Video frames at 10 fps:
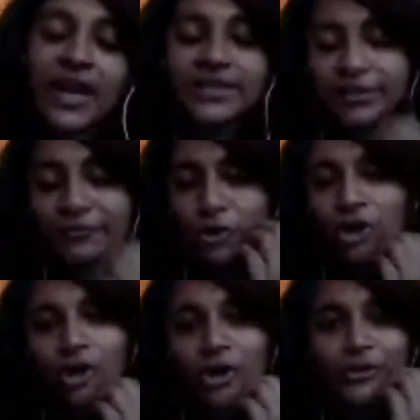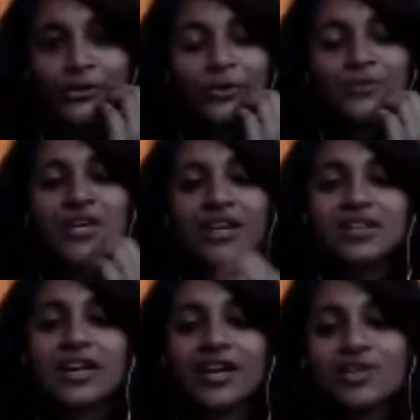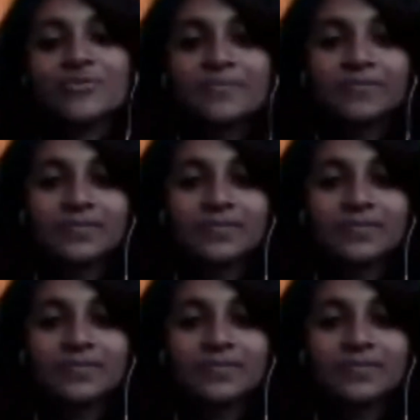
content for all your YouTube channels, Akarsh?